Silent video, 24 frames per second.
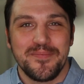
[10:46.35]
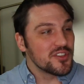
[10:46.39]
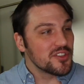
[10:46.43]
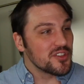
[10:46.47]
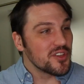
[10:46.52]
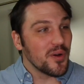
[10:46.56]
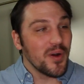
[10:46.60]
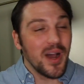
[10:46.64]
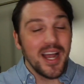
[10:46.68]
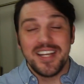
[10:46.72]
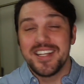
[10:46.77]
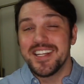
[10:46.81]

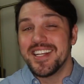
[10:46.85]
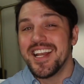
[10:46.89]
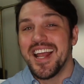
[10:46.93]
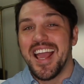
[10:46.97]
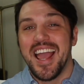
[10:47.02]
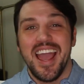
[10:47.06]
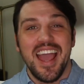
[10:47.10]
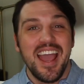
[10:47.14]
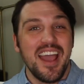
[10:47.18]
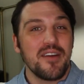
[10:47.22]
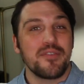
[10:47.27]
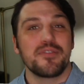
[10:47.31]
So I did
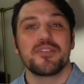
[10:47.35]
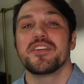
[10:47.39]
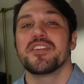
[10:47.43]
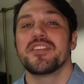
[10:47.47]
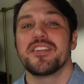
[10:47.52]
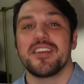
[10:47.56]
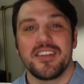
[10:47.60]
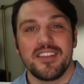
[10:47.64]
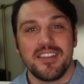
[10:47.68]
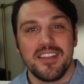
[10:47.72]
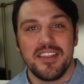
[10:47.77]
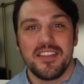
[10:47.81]

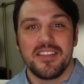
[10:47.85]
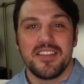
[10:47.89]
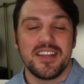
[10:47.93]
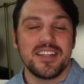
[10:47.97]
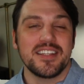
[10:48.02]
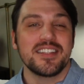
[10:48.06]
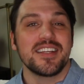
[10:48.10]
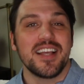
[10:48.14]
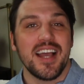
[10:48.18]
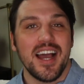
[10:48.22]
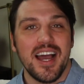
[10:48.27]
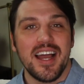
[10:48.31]
everything that
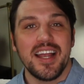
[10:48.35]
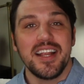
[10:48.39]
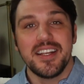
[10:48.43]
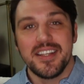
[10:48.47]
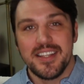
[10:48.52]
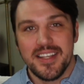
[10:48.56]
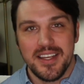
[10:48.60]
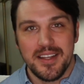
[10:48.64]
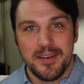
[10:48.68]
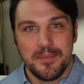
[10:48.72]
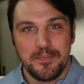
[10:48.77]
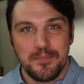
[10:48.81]
this guy
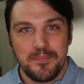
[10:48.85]
did.